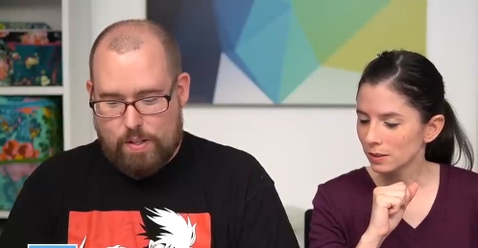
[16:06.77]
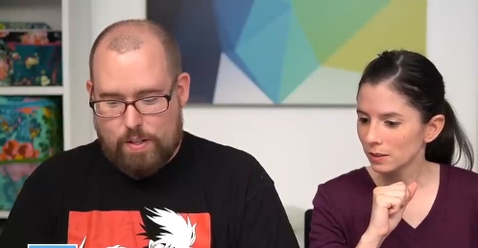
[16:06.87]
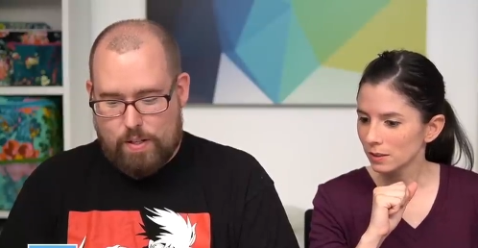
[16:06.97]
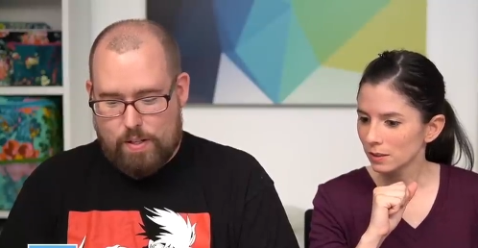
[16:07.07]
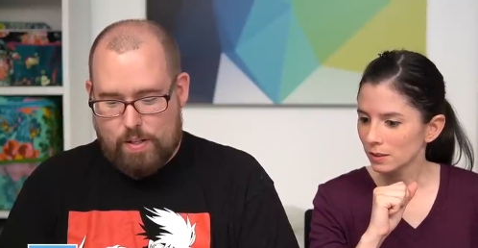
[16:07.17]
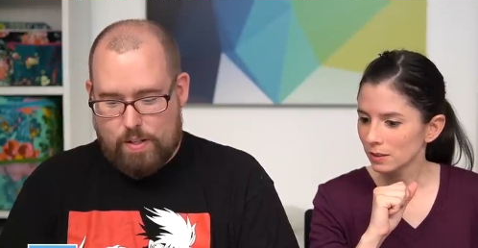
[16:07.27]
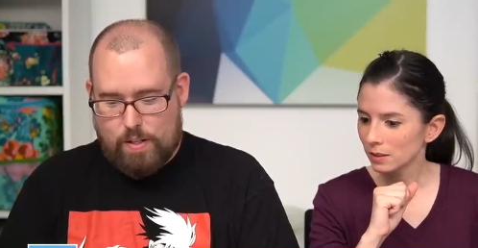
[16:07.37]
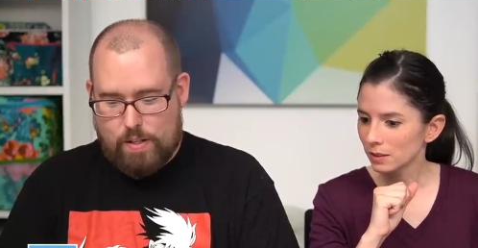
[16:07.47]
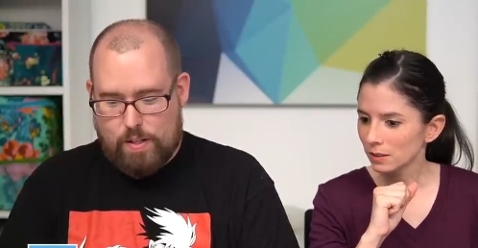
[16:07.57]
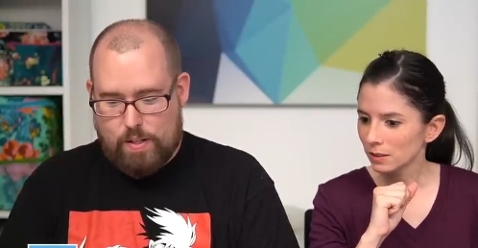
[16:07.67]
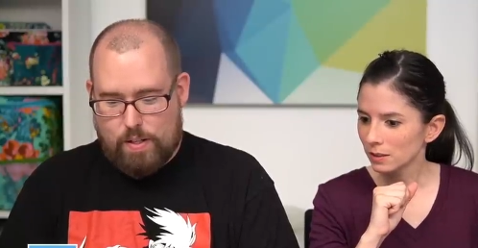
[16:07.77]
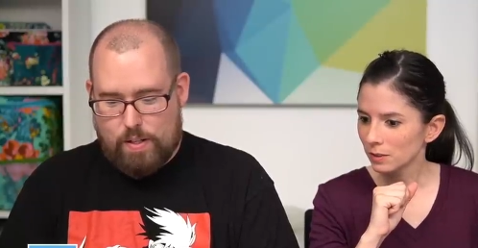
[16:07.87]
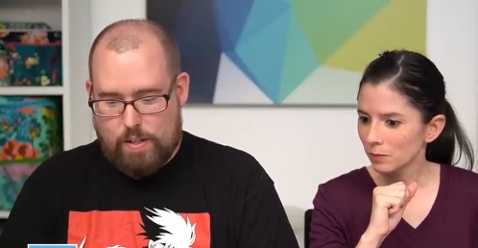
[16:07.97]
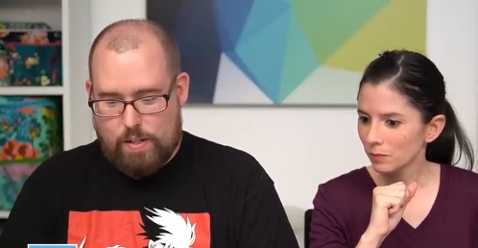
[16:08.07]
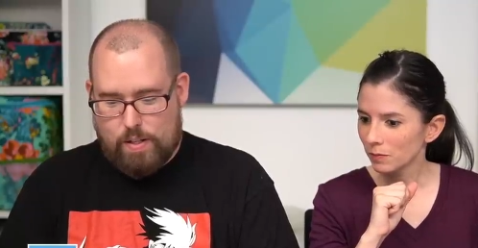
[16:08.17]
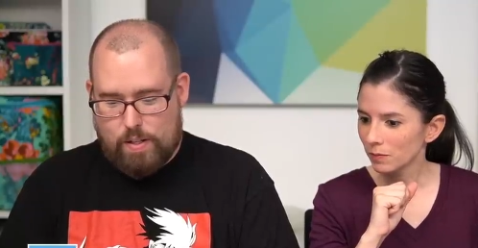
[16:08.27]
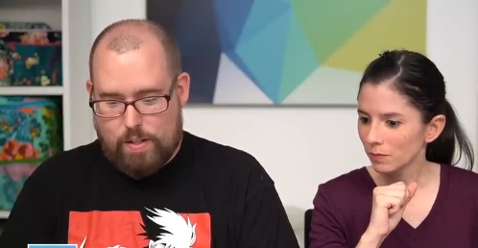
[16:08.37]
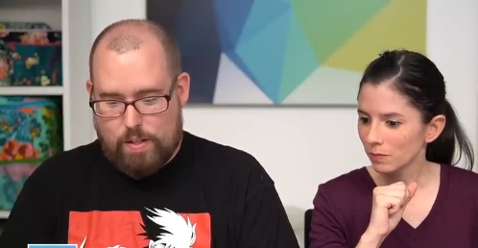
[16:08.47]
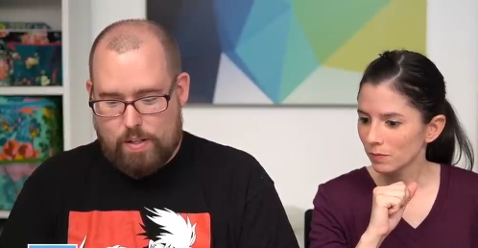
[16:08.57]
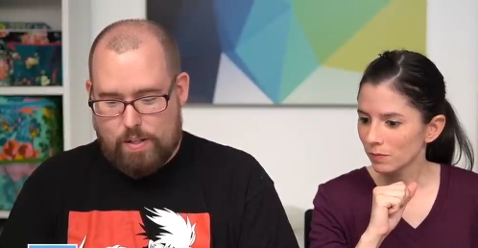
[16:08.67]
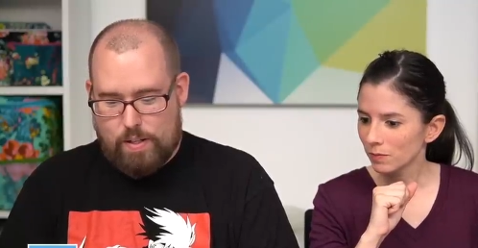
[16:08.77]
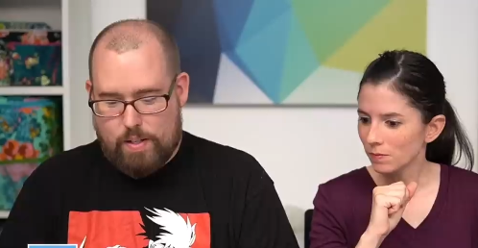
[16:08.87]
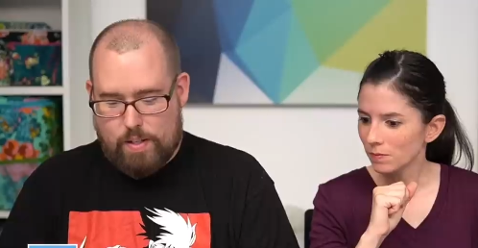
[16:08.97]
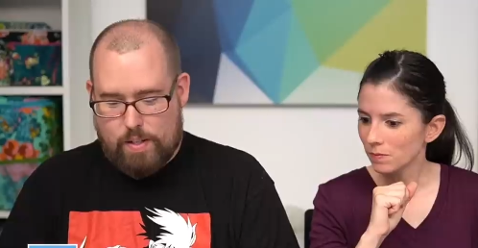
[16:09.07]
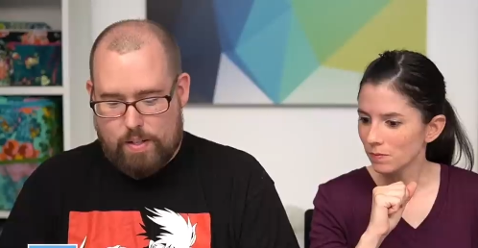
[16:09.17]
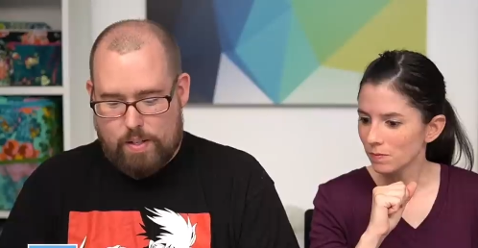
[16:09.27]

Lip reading: (no one is talking)